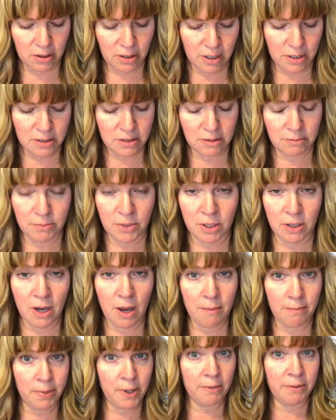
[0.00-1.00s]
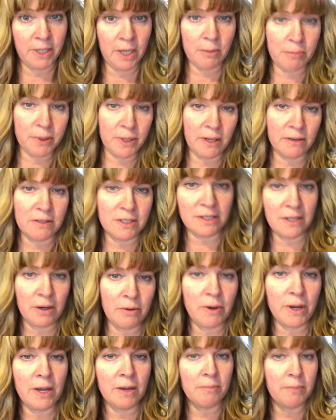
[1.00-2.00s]
I guess I'm not. I'm probably not pronouncing
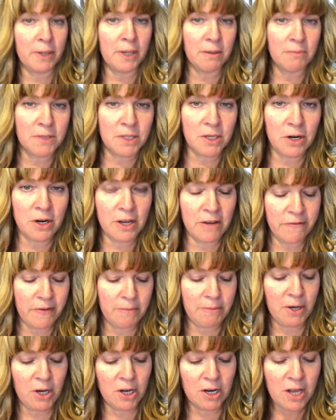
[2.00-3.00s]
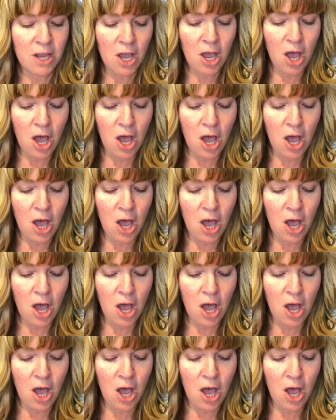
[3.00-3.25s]
that right, but I'm sorry if I'm not.